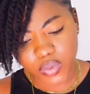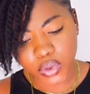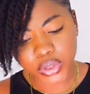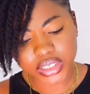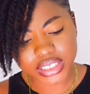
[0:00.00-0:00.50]

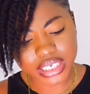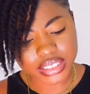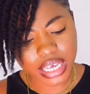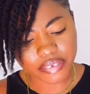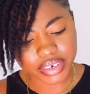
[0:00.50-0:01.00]
Will you date
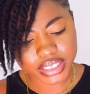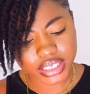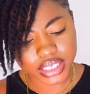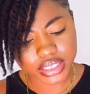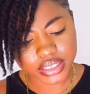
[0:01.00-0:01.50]
after
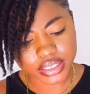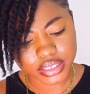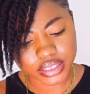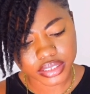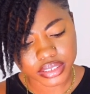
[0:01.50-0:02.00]
that?
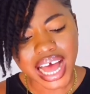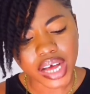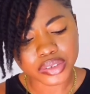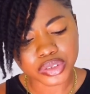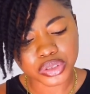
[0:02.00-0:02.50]

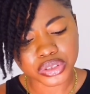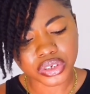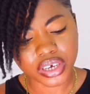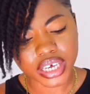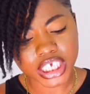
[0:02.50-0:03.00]
How do you
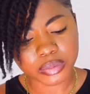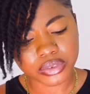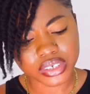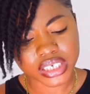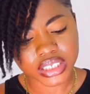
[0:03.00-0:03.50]
not
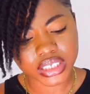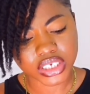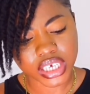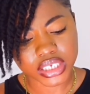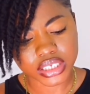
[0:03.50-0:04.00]
experience
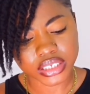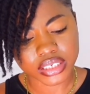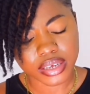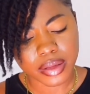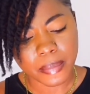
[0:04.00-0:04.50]
shedding?
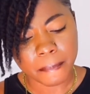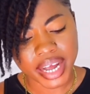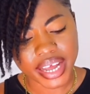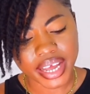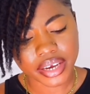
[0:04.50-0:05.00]

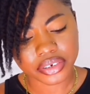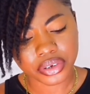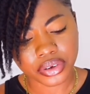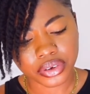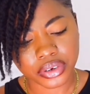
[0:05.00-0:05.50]
My hair
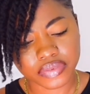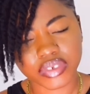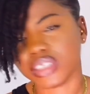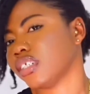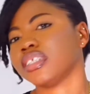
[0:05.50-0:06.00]
don't cut
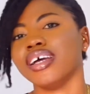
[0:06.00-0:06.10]
finish.